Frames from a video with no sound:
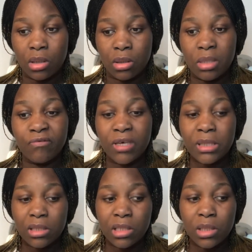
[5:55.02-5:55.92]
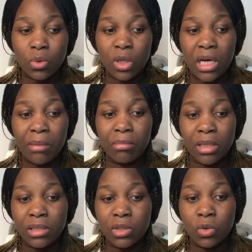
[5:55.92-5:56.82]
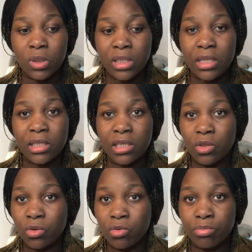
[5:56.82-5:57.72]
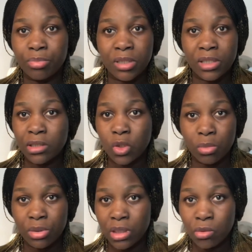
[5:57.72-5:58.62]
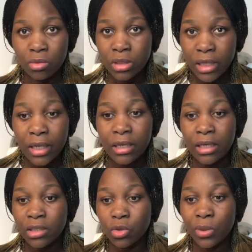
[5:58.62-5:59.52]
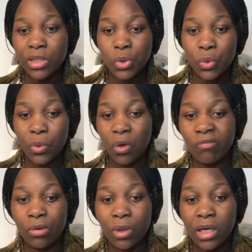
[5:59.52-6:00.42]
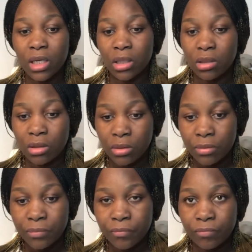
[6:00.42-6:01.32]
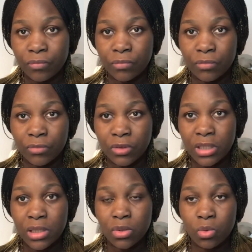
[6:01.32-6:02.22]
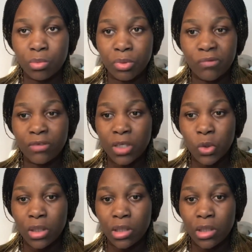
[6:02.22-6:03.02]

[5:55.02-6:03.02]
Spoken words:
the first days you come and you start and you pretend to be a good girl and you want to overwork just to prove that you are